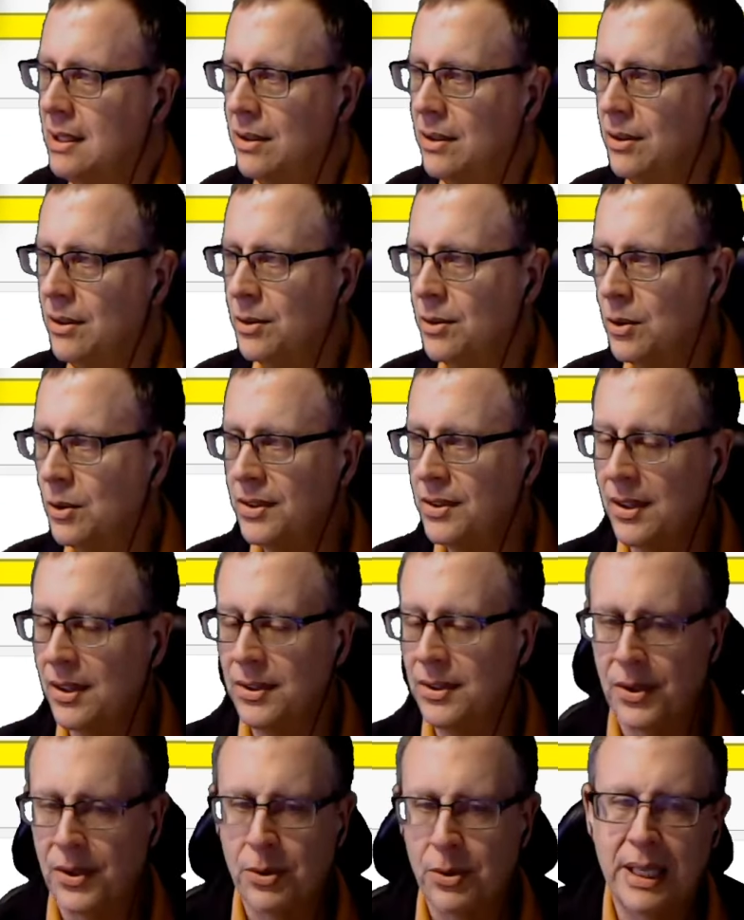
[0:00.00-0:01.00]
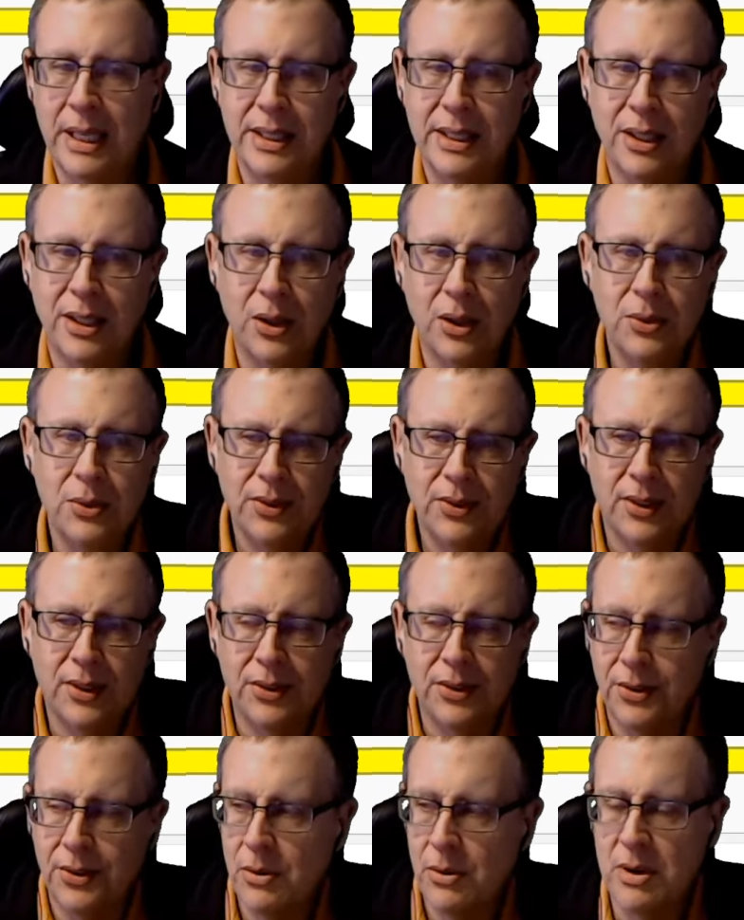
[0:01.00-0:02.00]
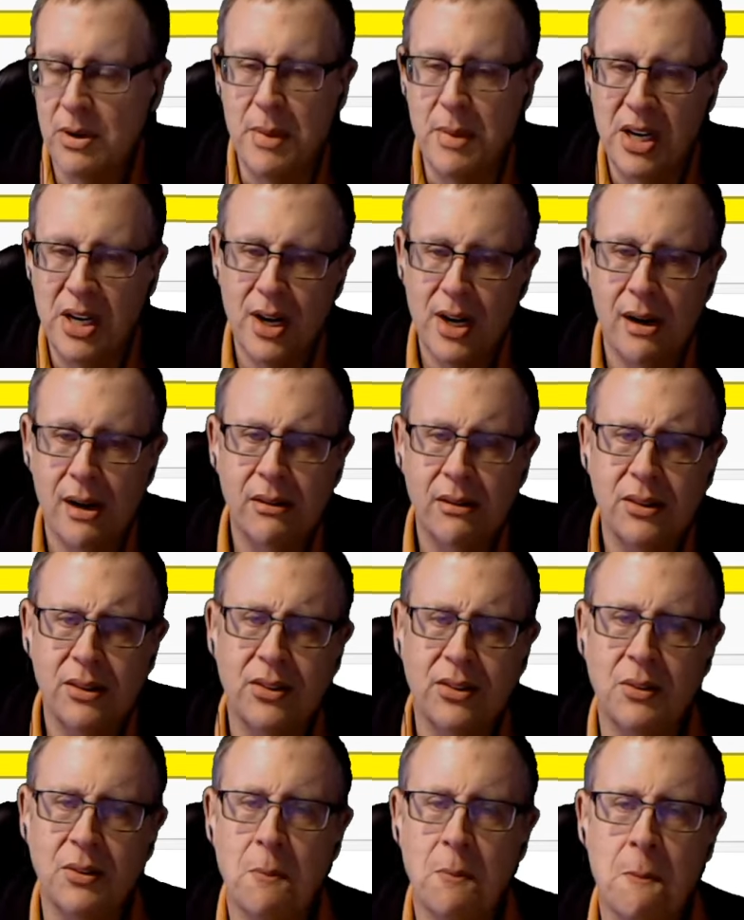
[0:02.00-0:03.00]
because there's 3 unknowns, there's 3 mesh currents.